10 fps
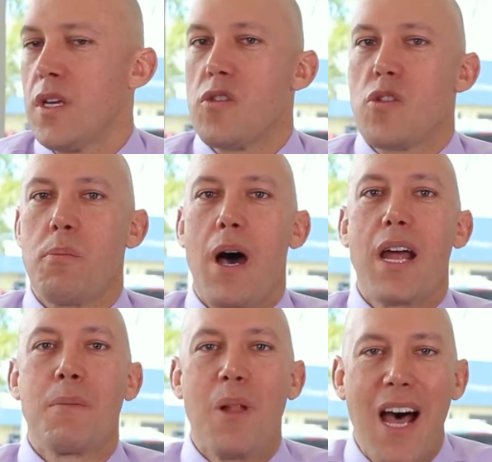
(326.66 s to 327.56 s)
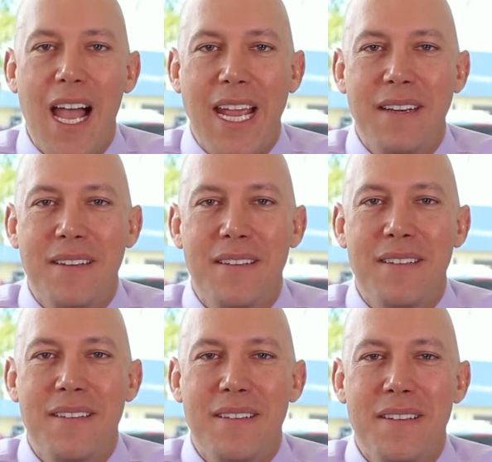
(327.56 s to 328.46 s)
So bottom line,
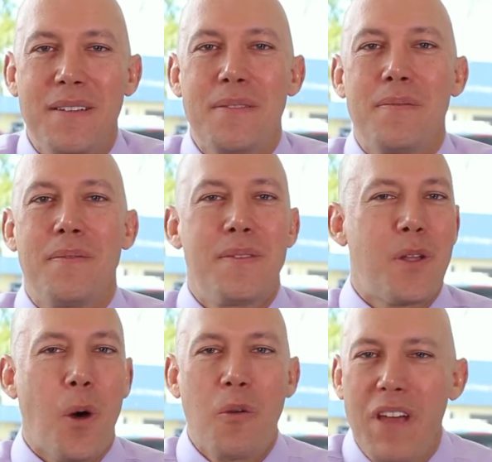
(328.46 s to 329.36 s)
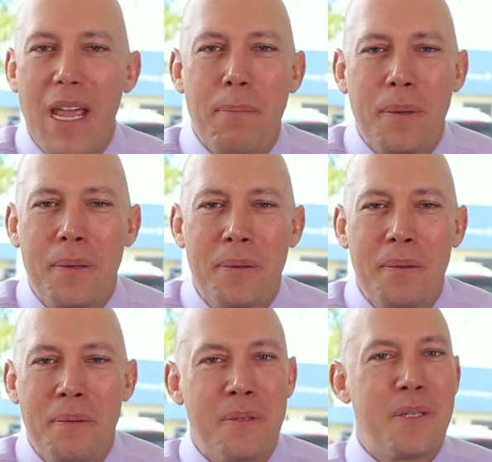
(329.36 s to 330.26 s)
don't vape,
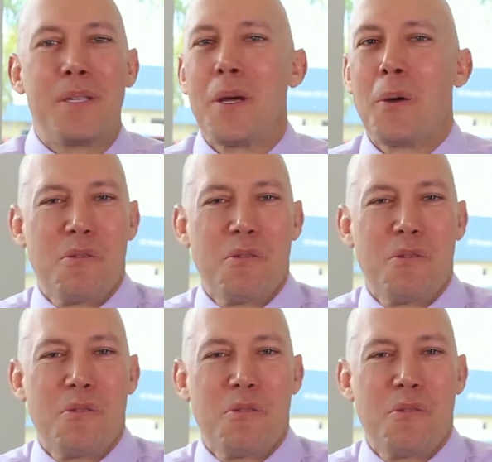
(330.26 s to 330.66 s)
don't